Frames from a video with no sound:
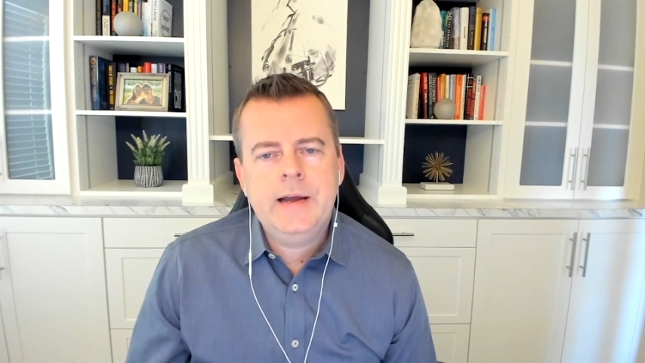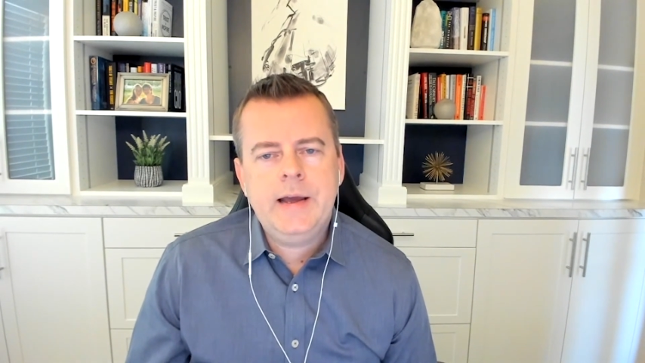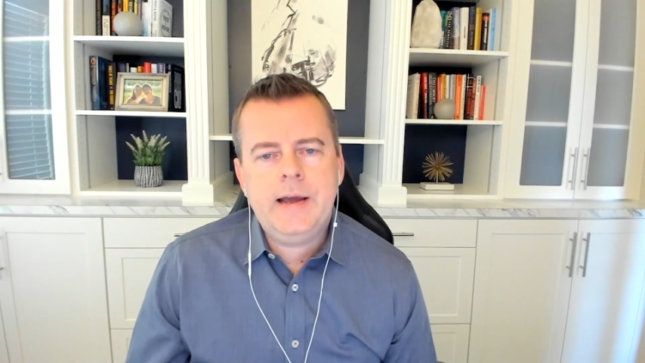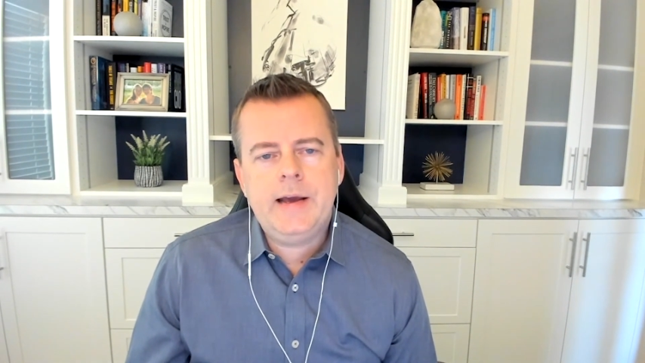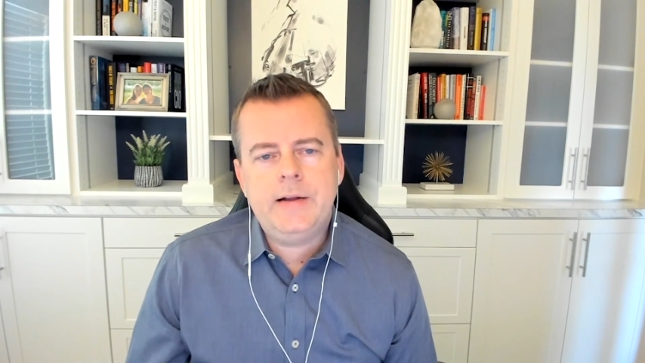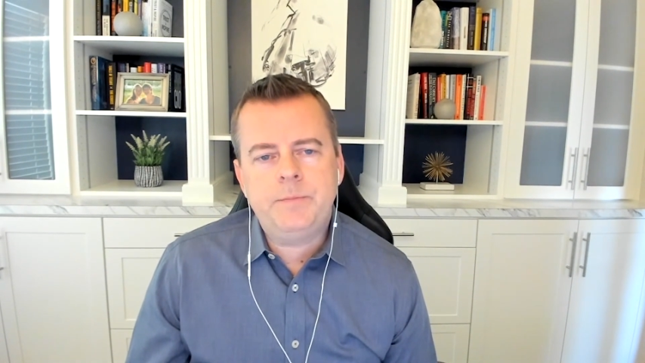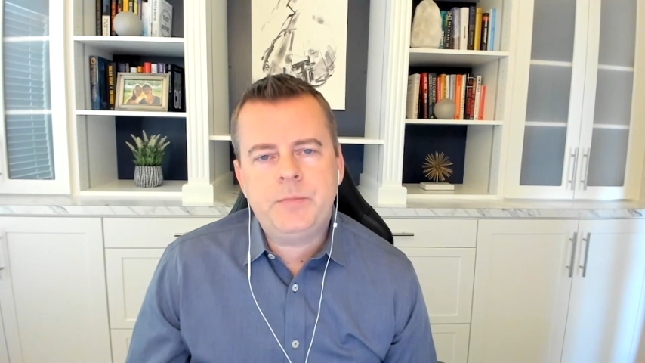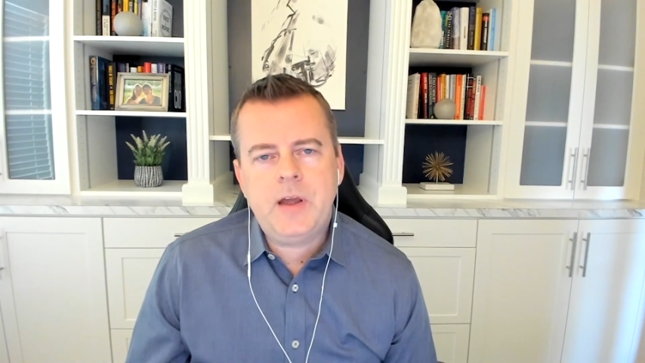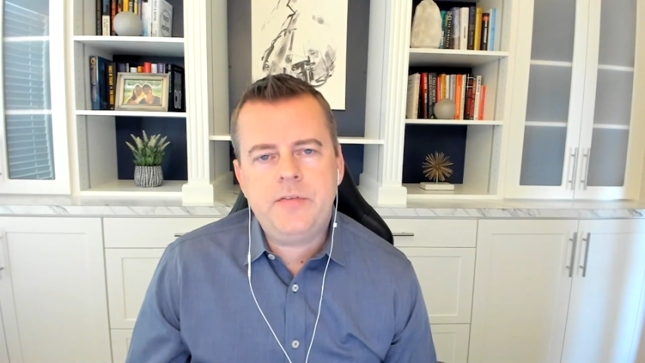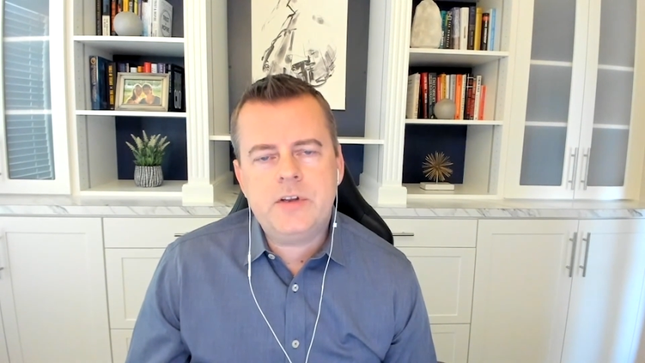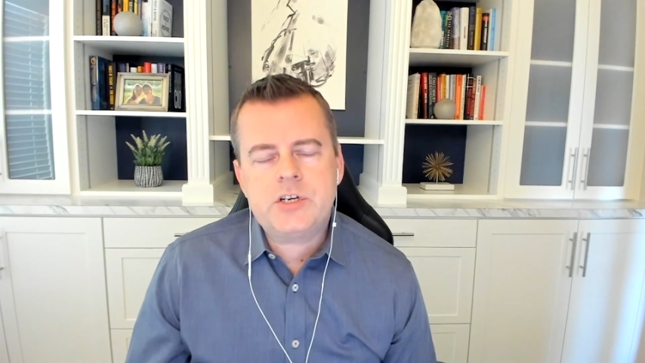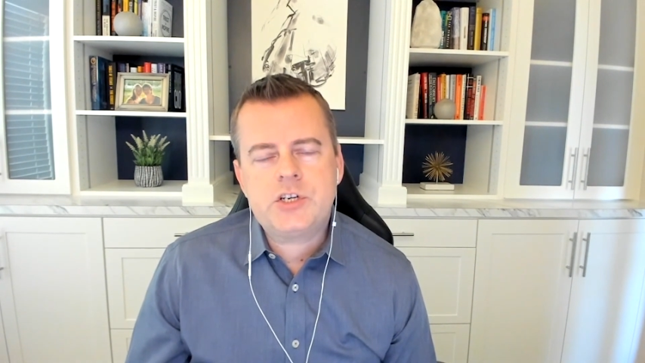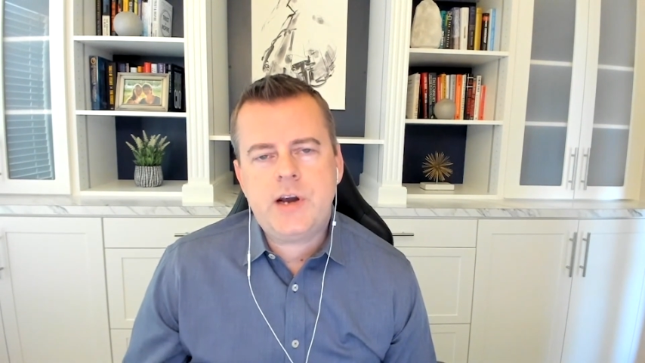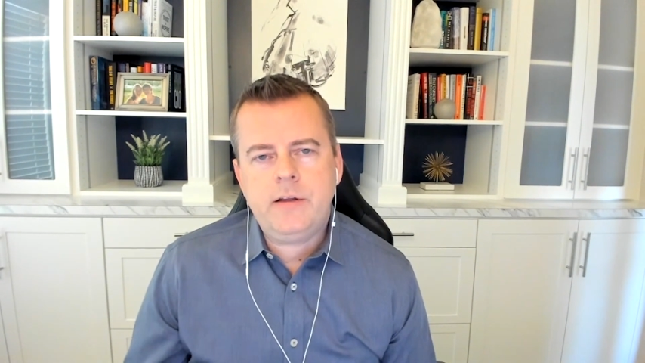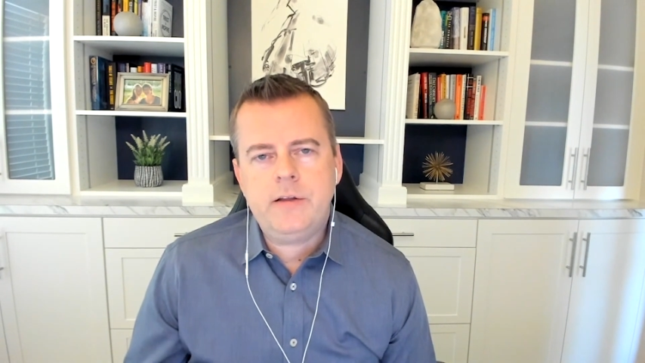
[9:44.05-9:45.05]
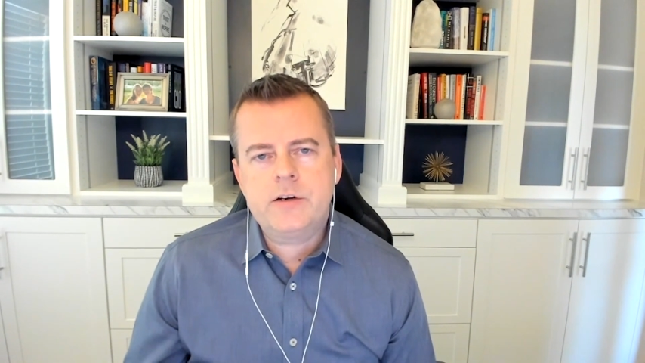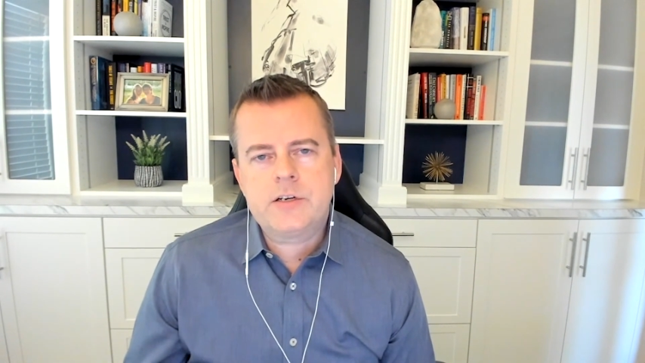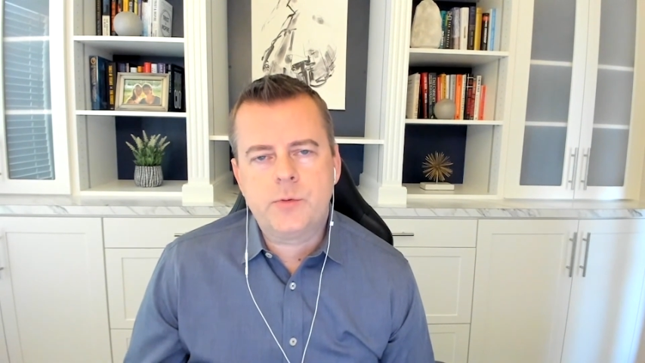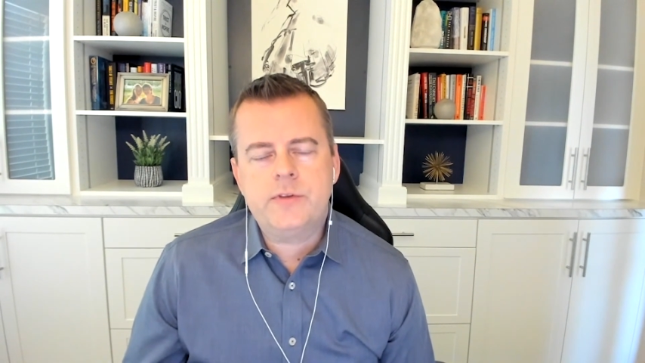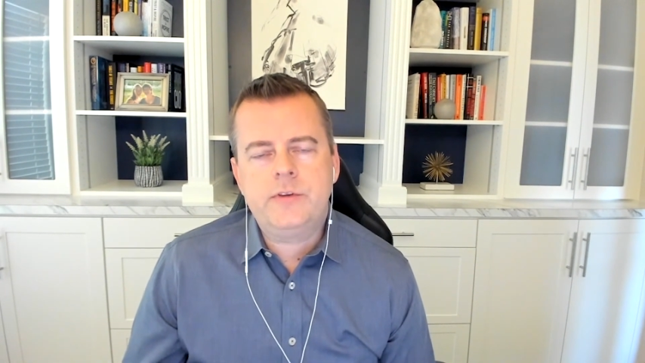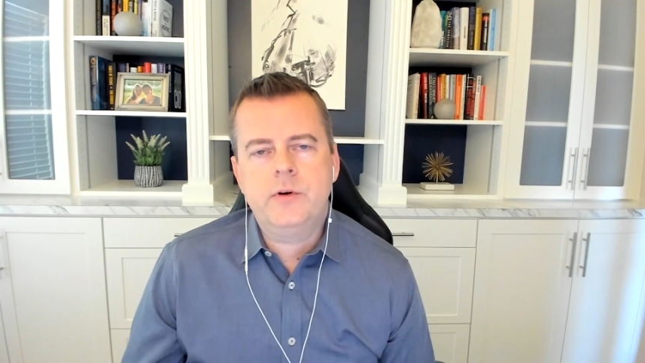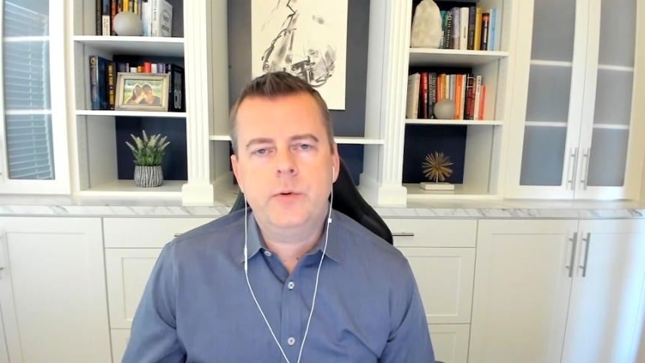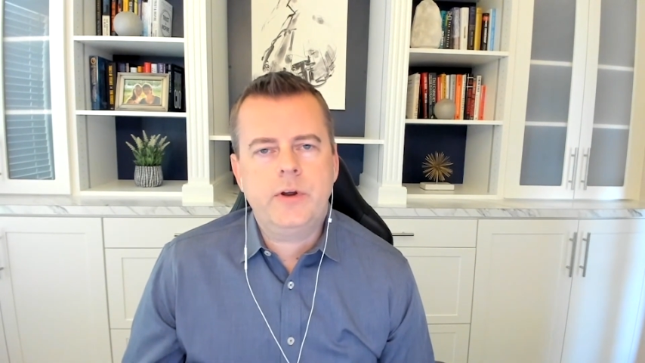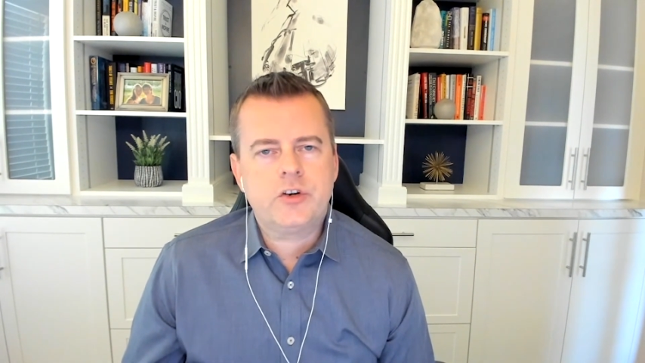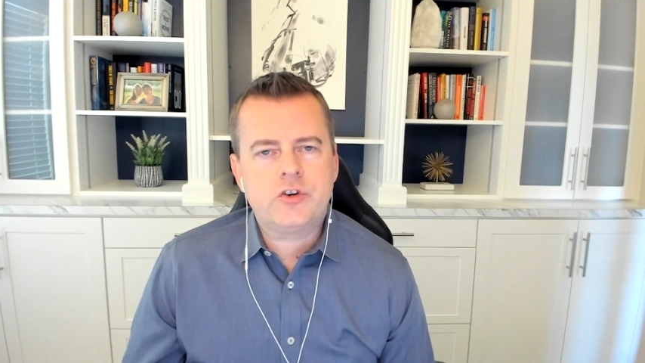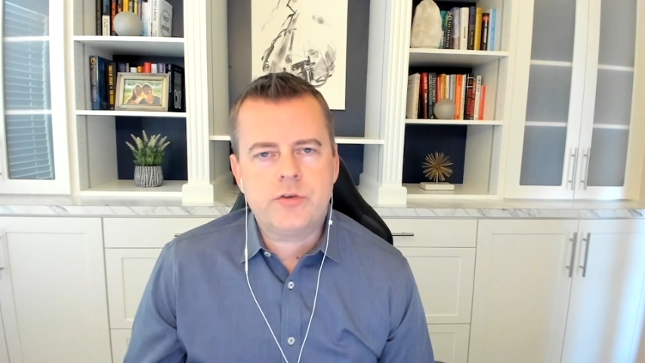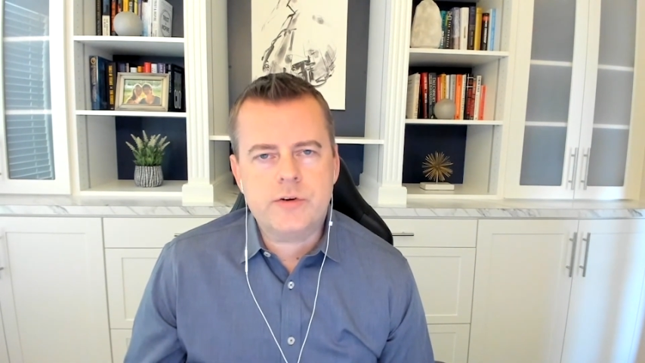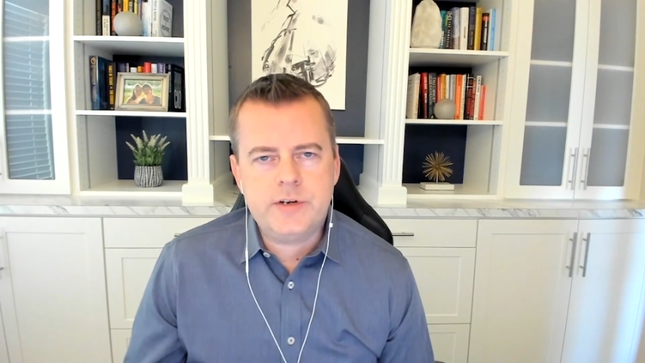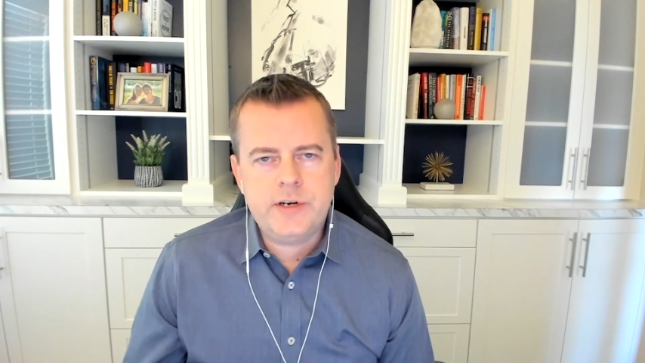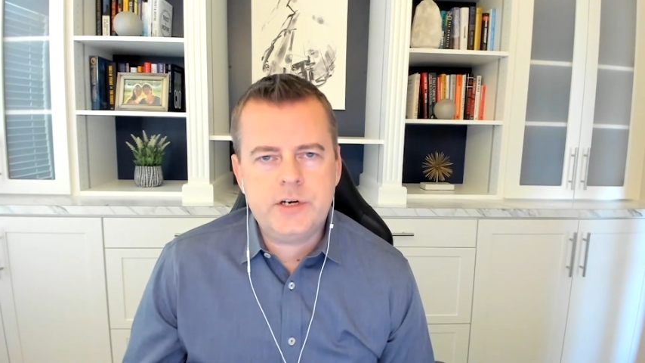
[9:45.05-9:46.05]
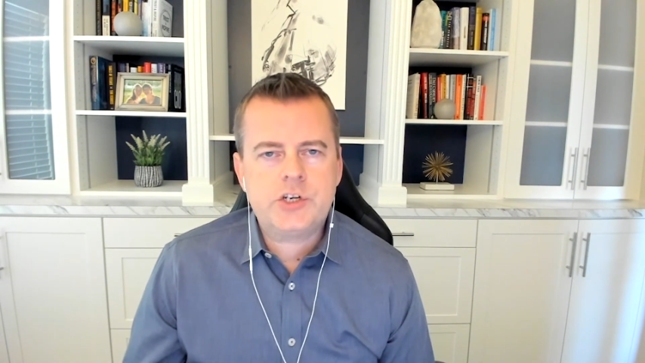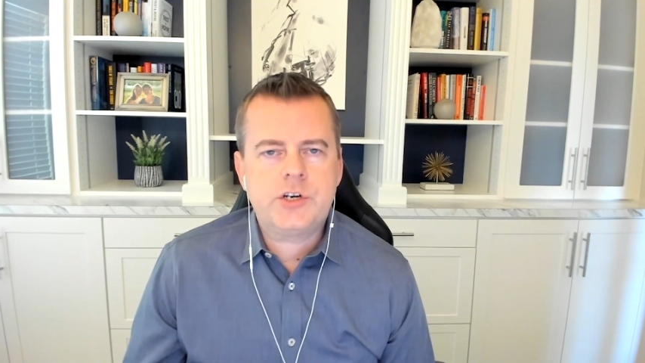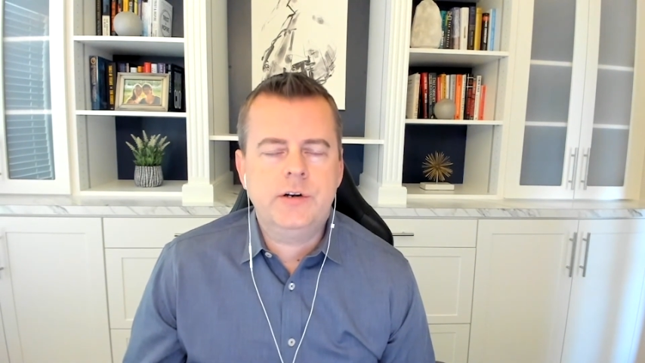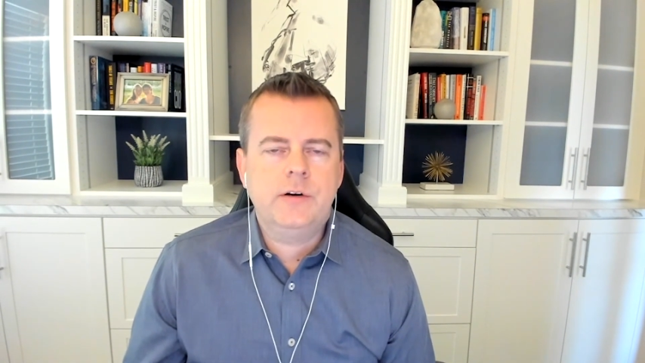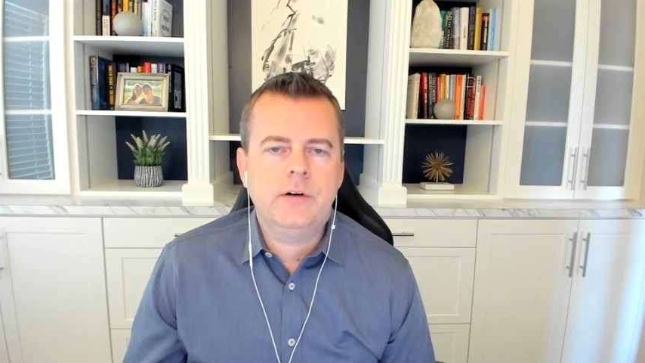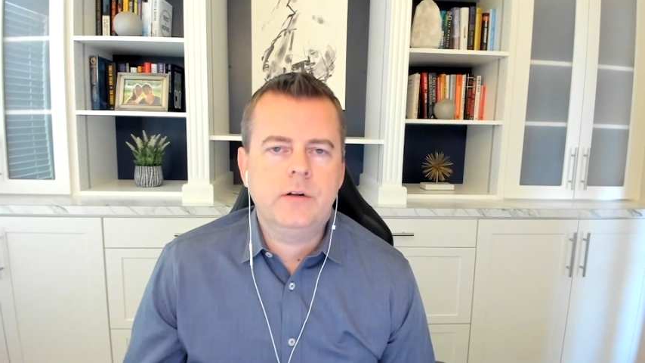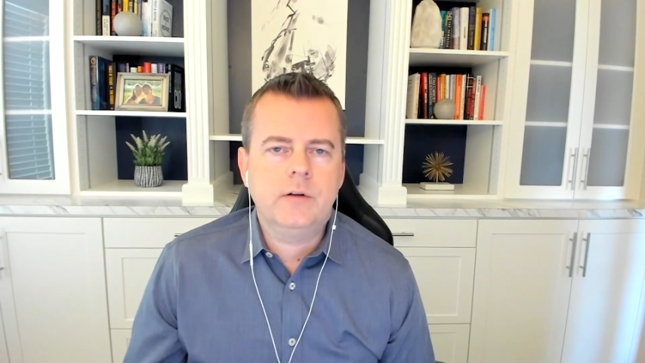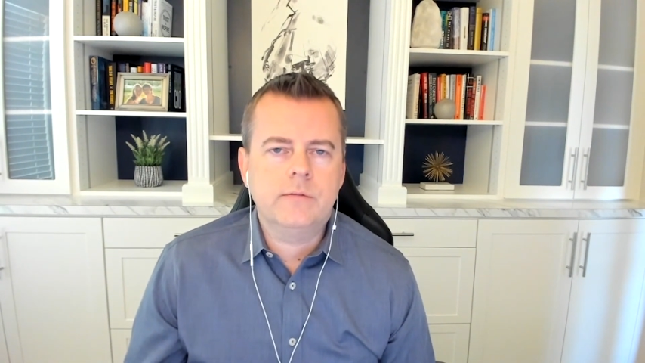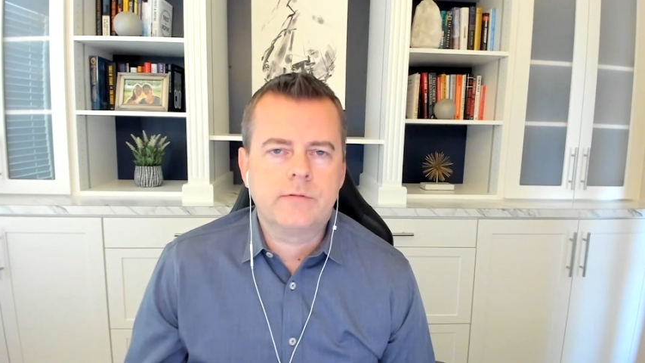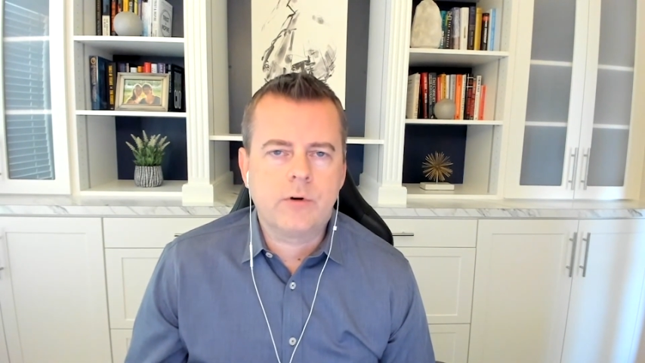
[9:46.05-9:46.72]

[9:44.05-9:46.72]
And the challenge with doing traditional